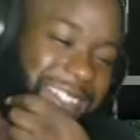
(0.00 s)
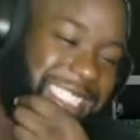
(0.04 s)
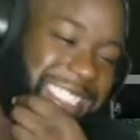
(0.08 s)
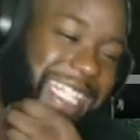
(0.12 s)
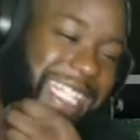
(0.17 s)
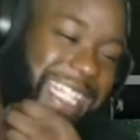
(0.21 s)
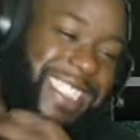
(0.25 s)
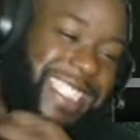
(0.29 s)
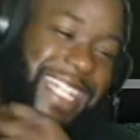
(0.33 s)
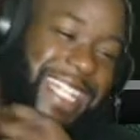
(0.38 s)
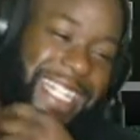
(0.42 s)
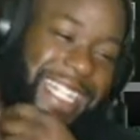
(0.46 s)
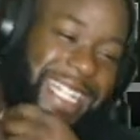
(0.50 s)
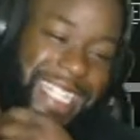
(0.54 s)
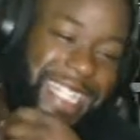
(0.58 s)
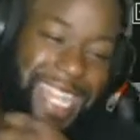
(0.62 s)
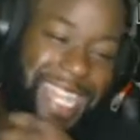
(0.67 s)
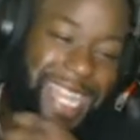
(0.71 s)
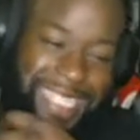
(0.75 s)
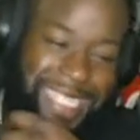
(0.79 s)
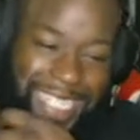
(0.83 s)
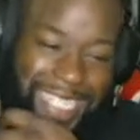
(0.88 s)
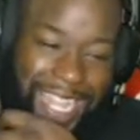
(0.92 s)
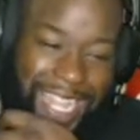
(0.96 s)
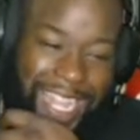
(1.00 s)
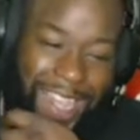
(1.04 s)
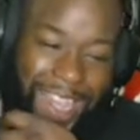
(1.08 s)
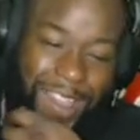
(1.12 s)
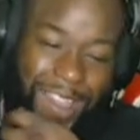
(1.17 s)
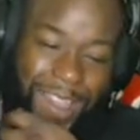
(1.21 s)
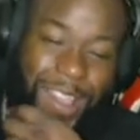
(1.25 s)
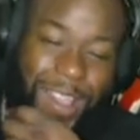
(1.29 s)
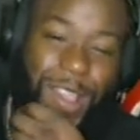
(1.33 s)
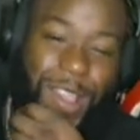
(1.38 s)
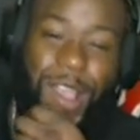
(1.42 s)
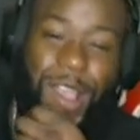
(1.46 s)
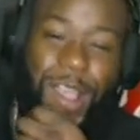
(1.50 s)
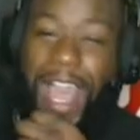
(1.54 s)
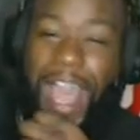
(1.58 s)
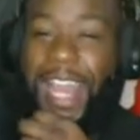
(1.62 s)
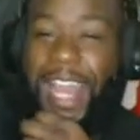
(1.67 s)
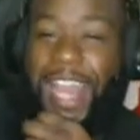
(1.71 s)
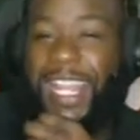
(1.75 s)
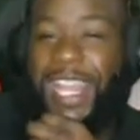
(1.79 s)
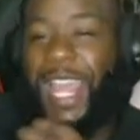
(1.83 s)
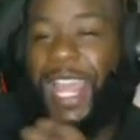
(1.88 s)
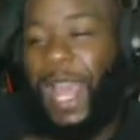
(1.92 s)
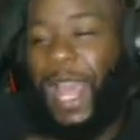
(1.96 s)
What's that TikTok sound?
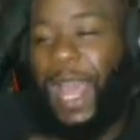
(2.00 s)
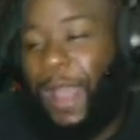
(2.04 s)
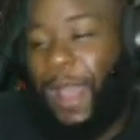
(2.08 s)
Out of here!